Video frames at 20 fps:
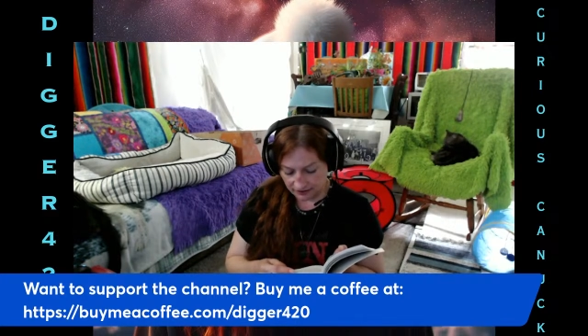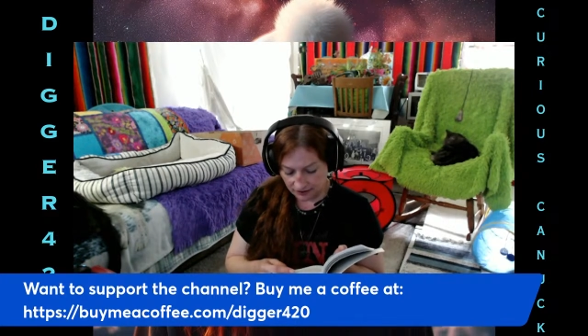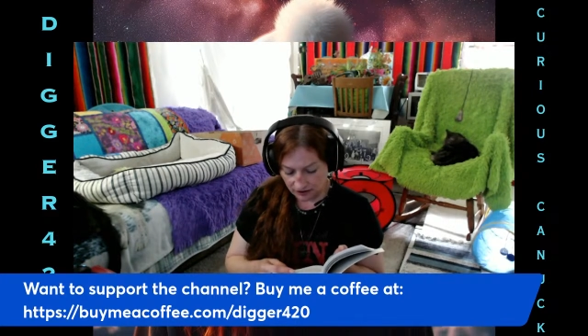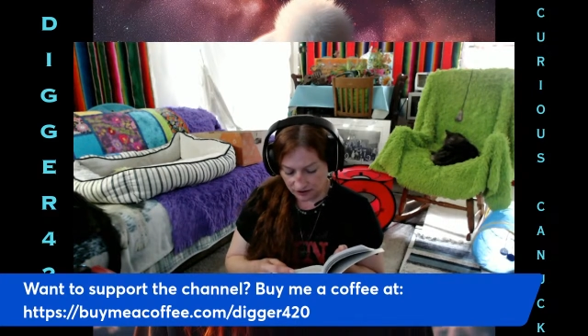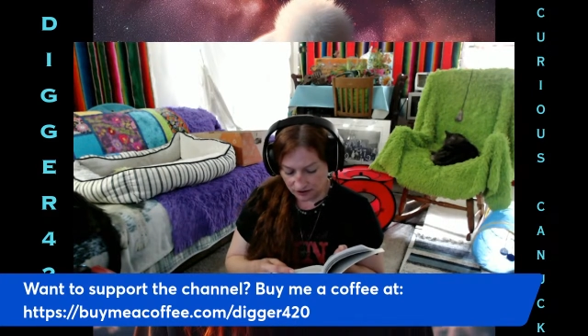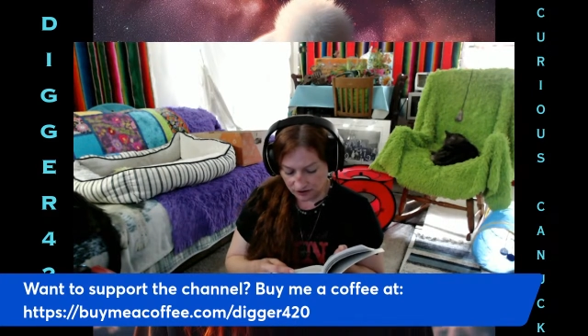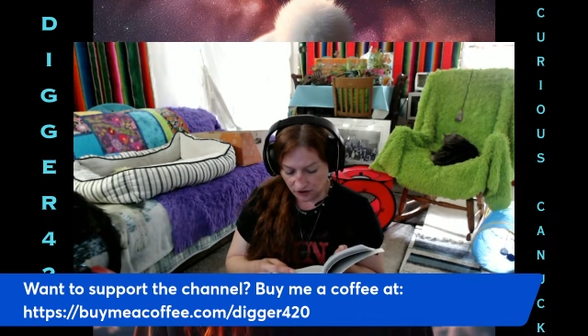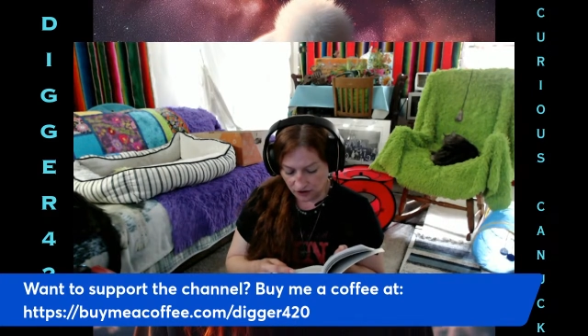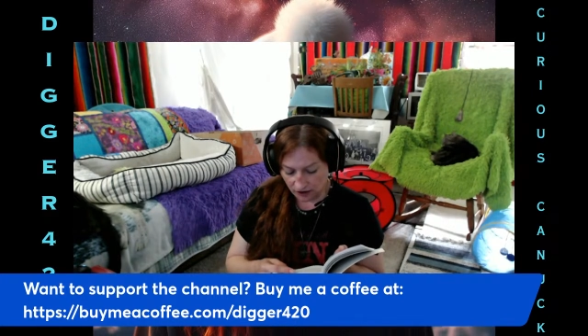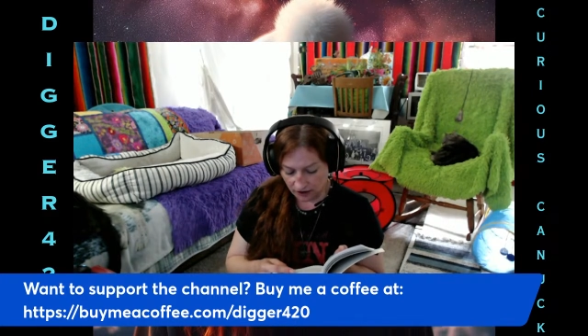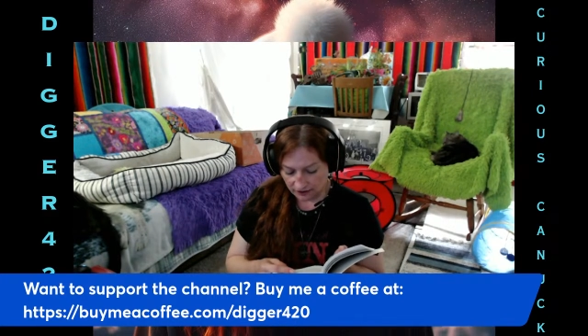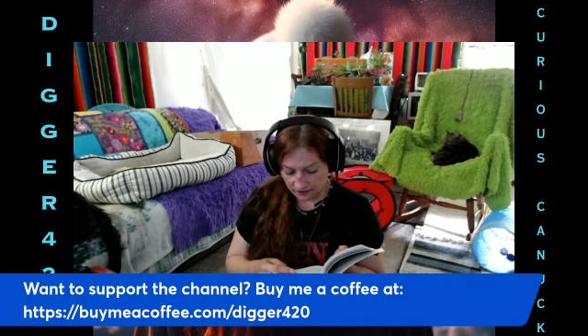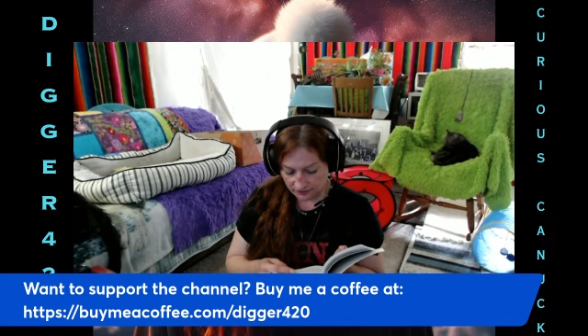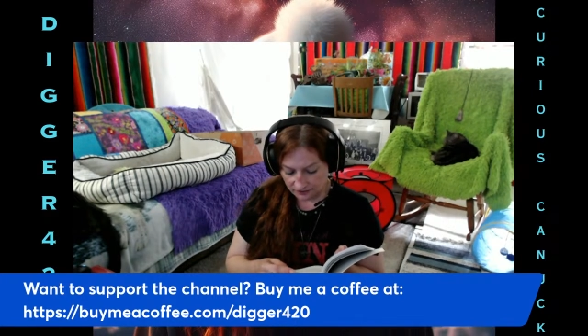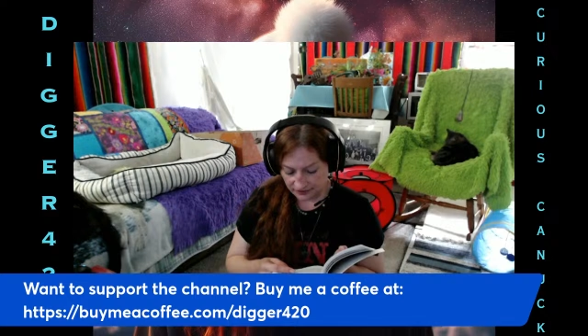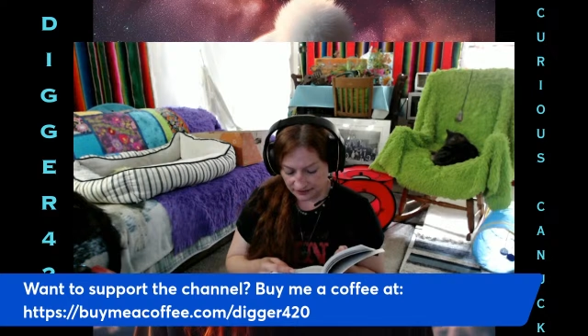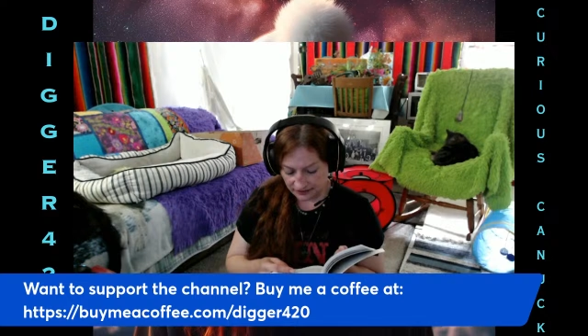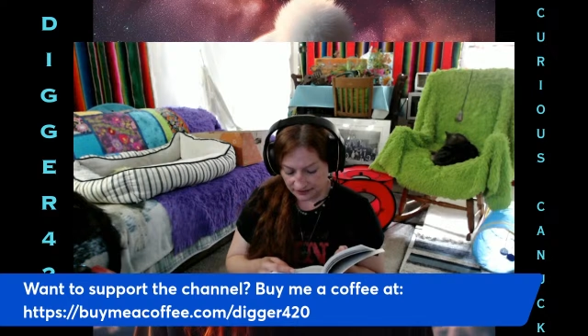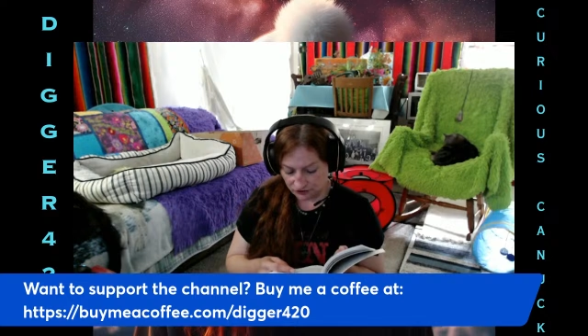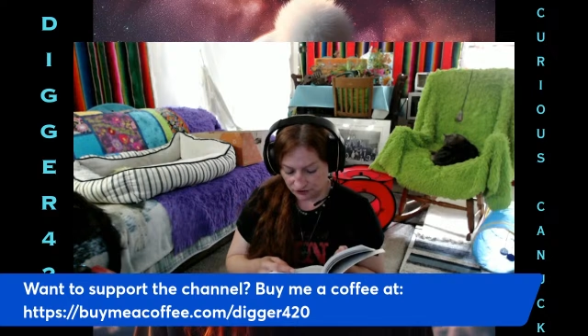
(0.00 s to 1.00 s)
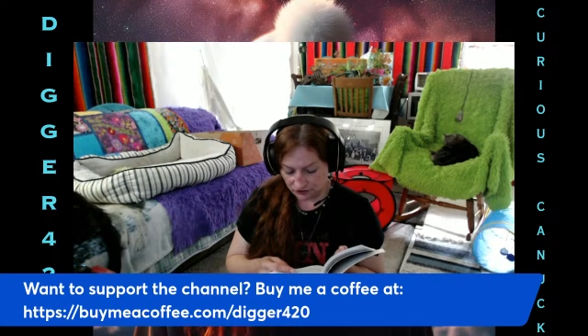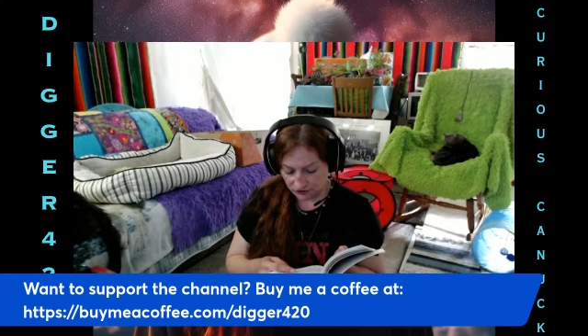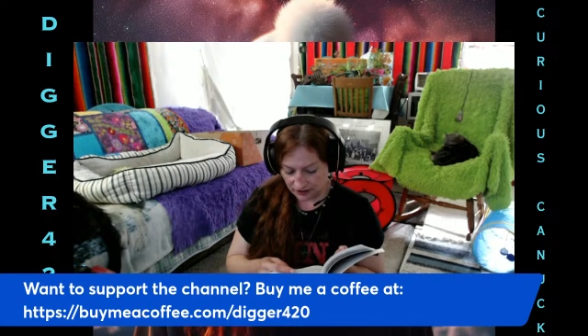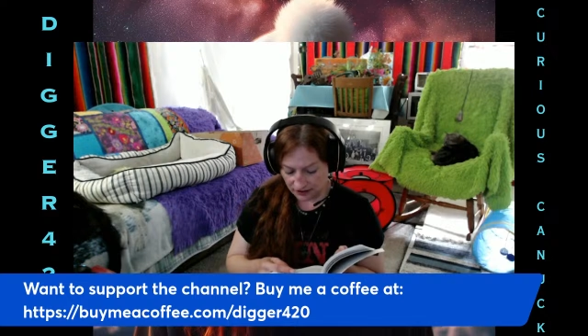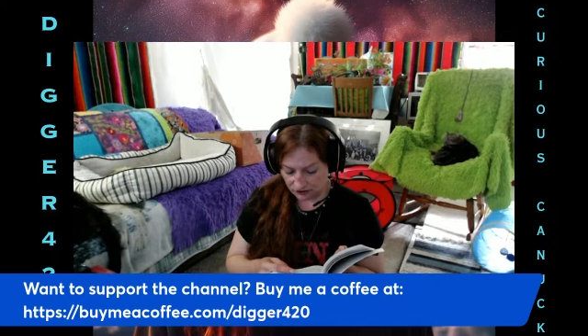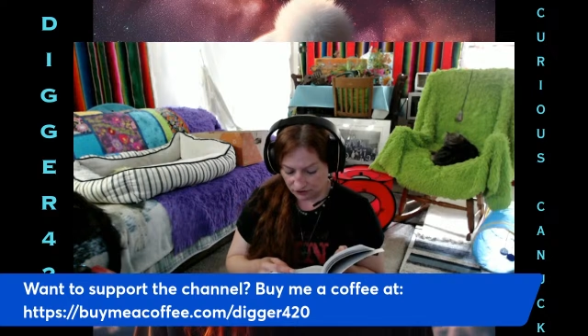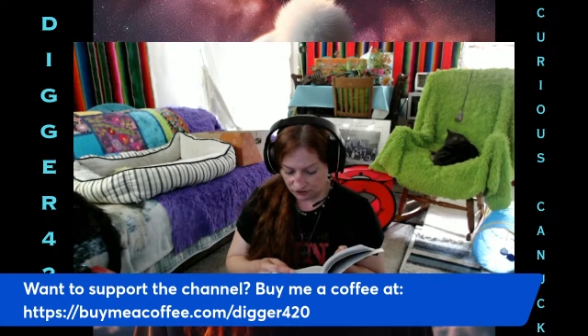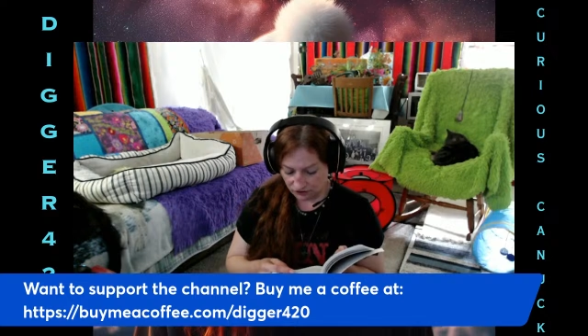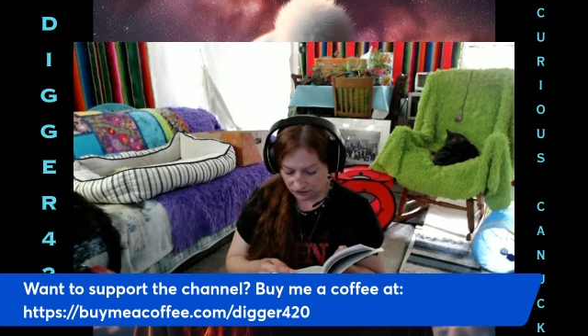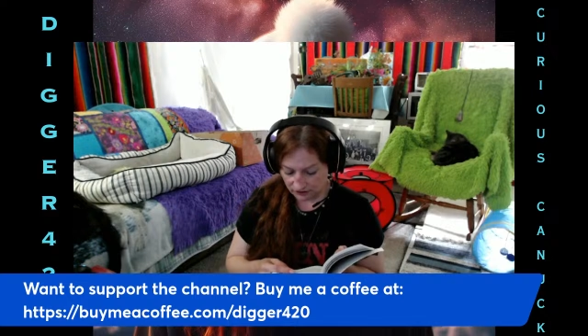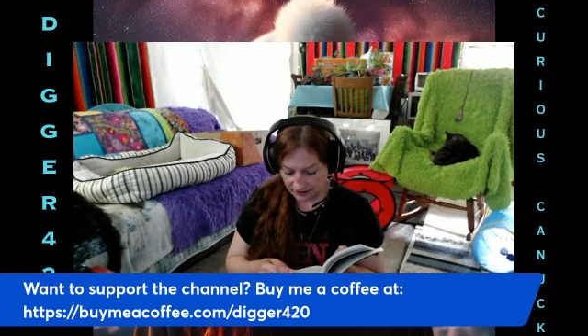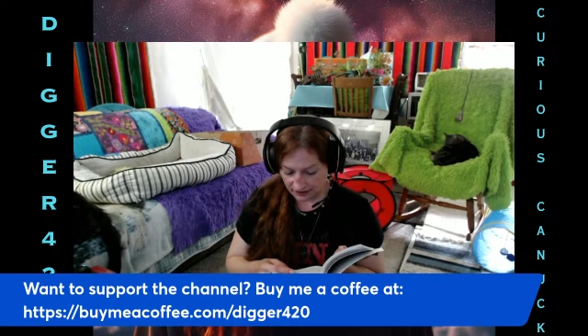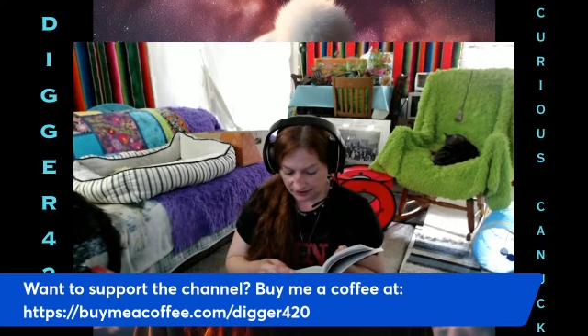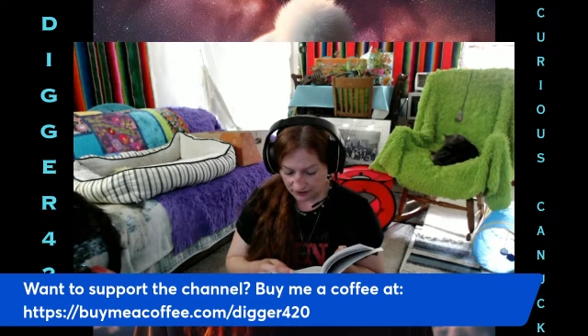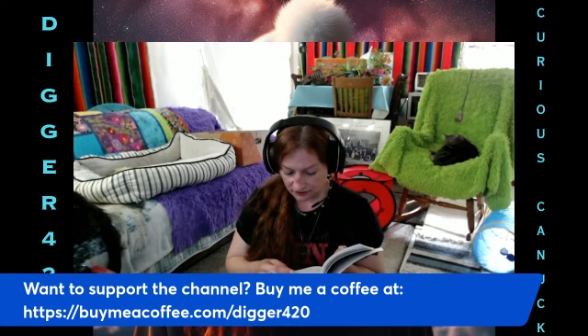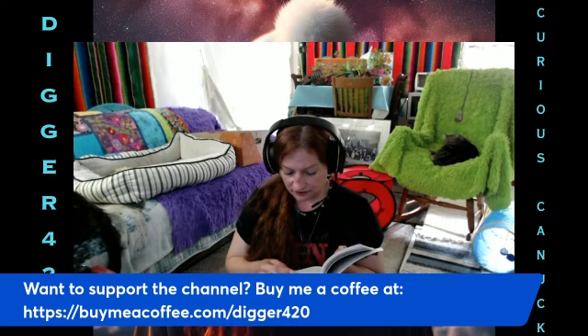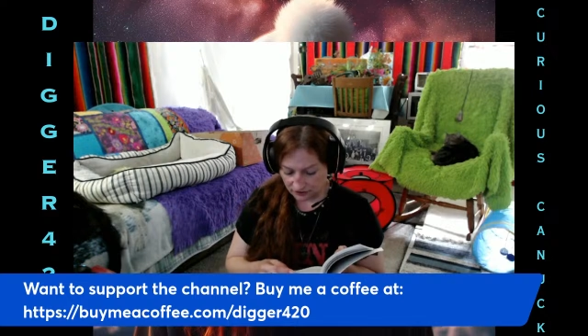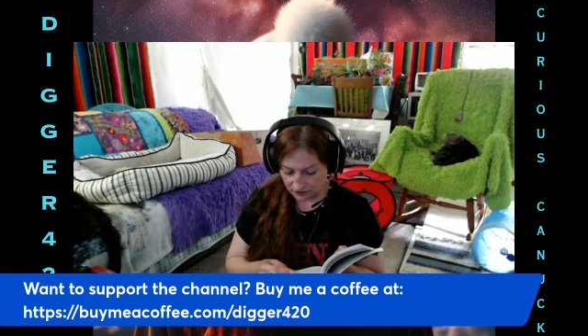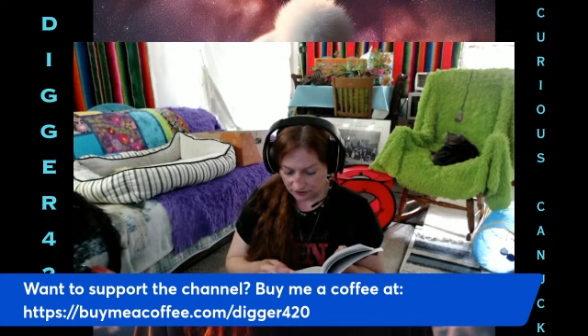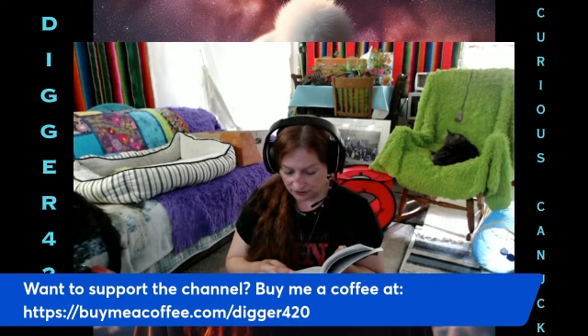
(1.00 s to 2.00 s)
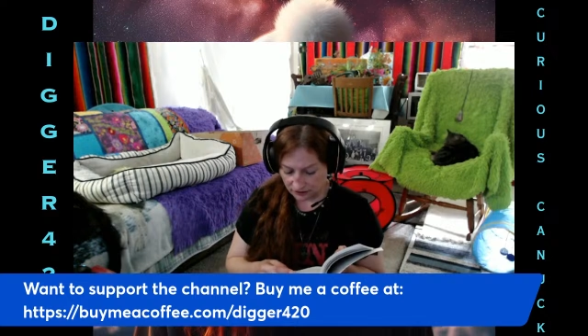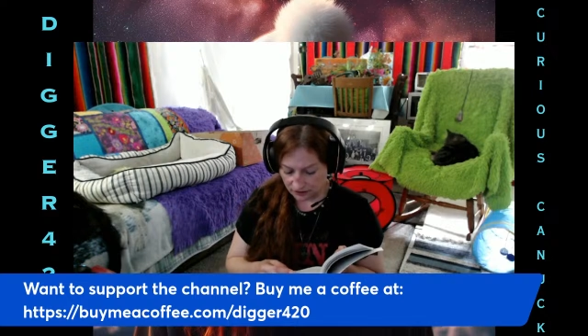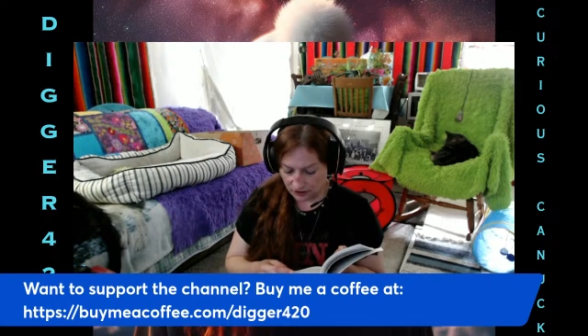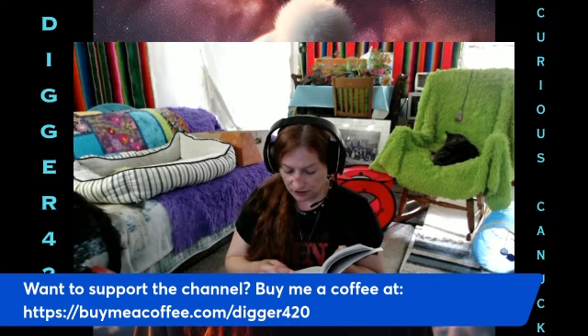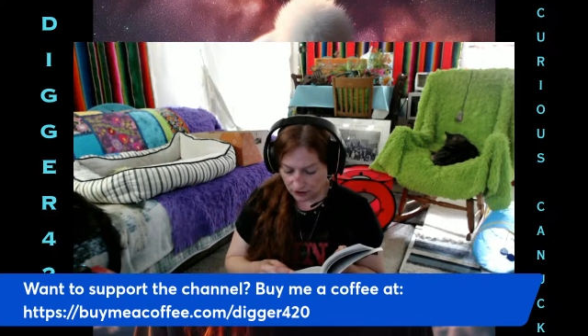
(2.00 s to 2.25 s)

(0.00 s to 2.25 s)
not of an international character